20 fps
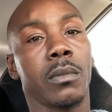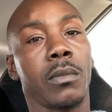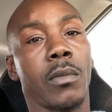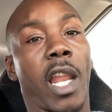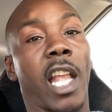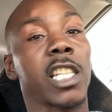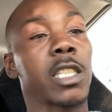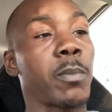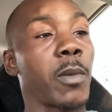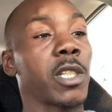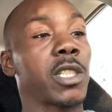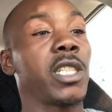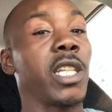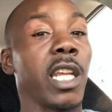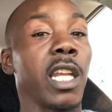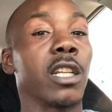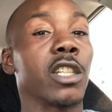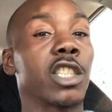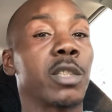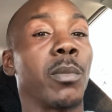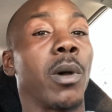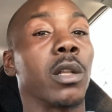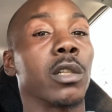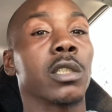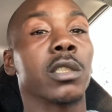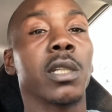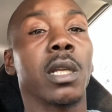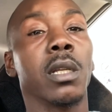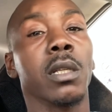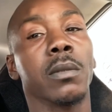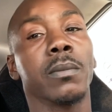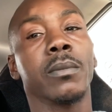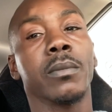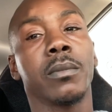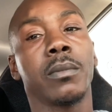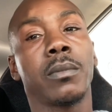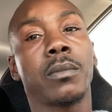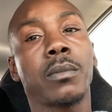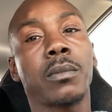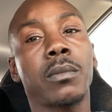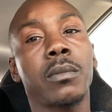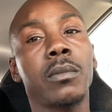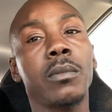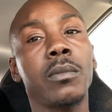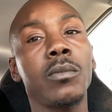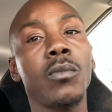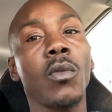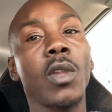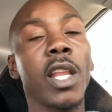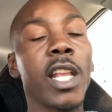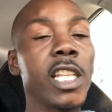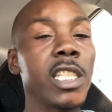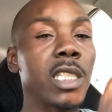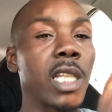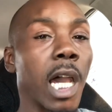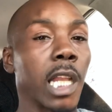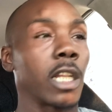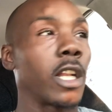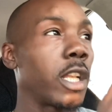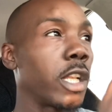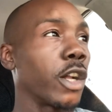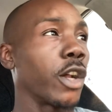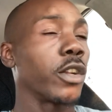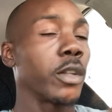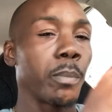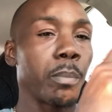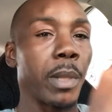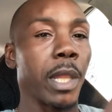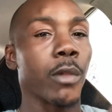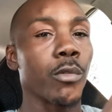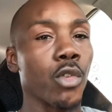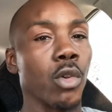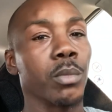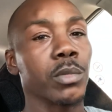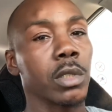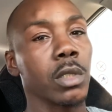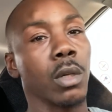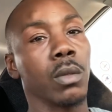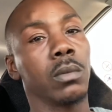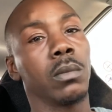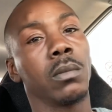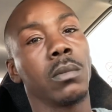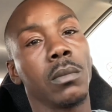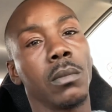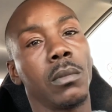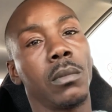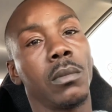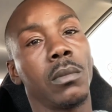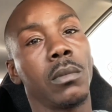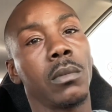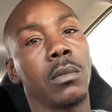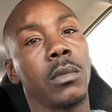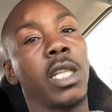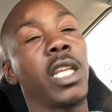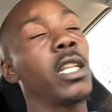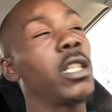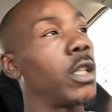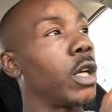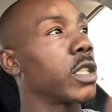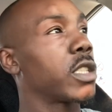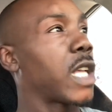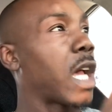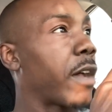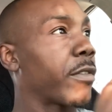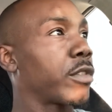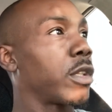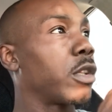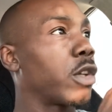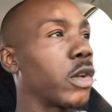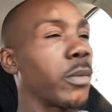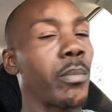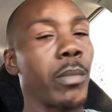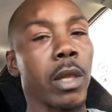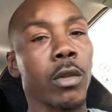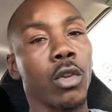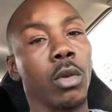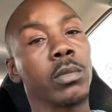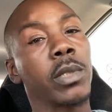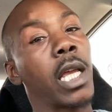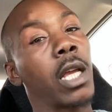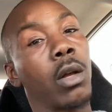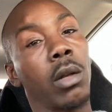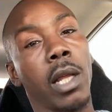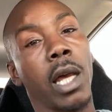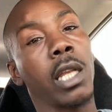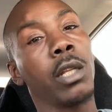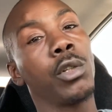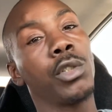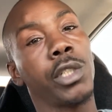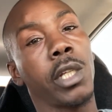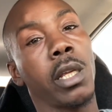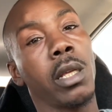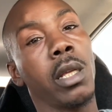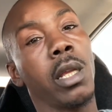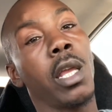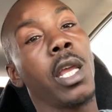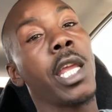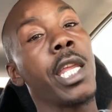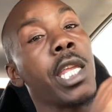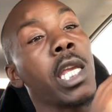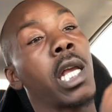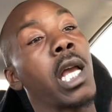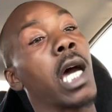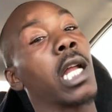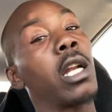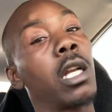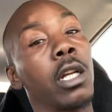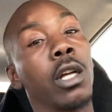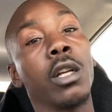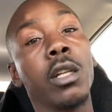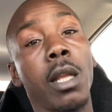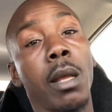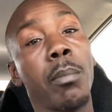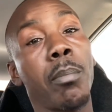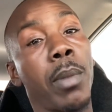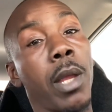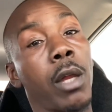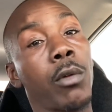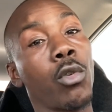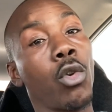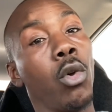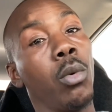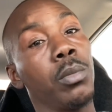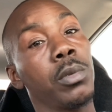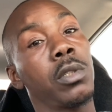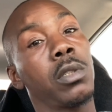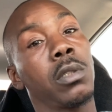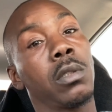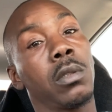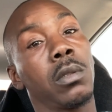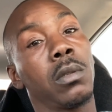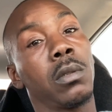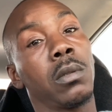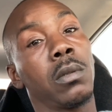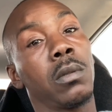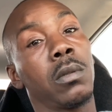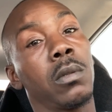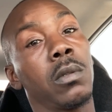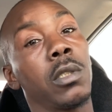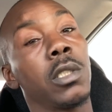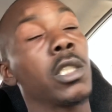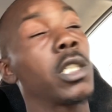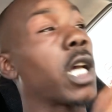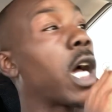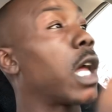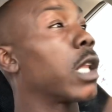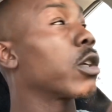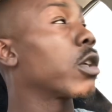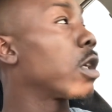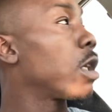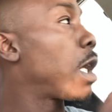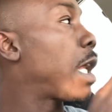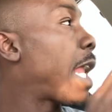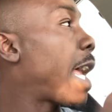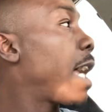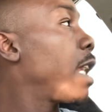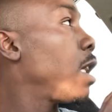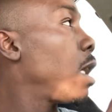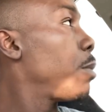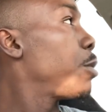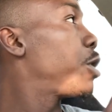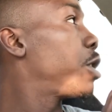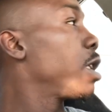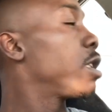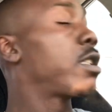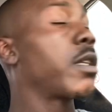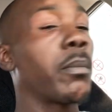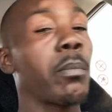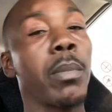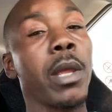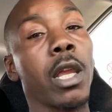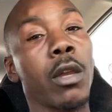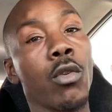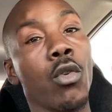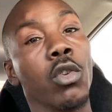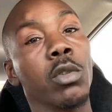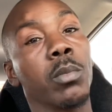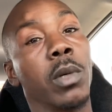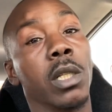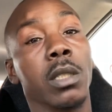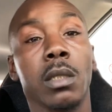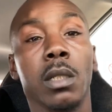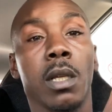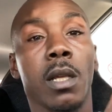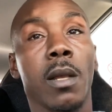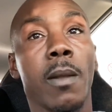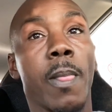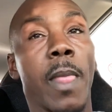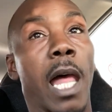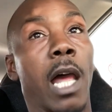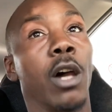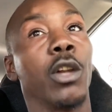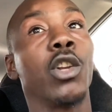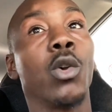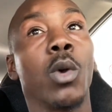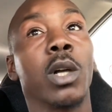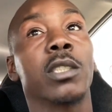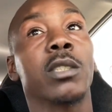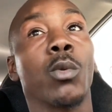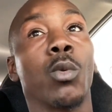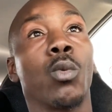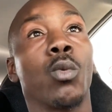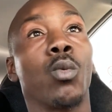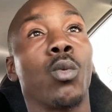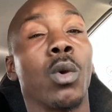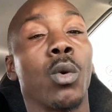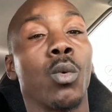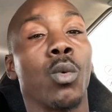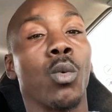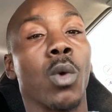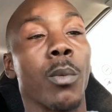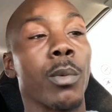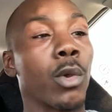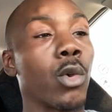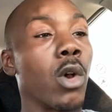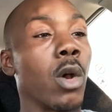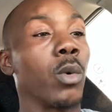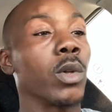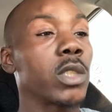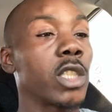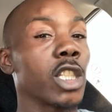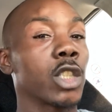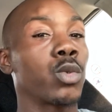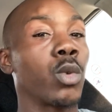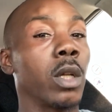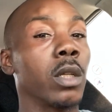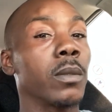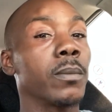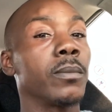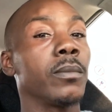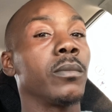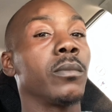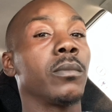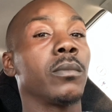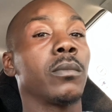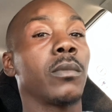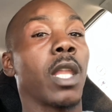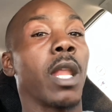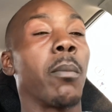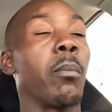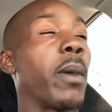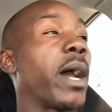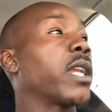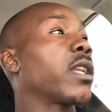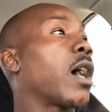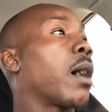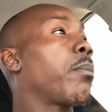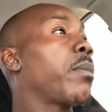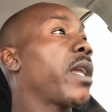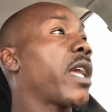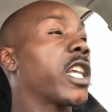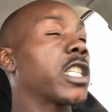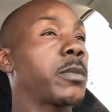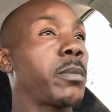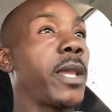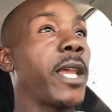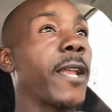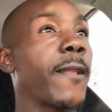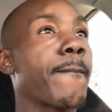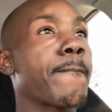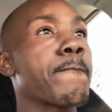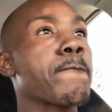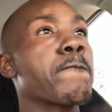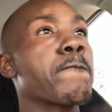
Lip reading: Especially in a smaller setting. He's got to learn big rooms, though. He does have to learn big rooms. I ain't going to lie to you, Jay. You got to learn them big rooms. You got to learn to line them shits in big rooms. But I don't know where we're going with this one. It might not be as big.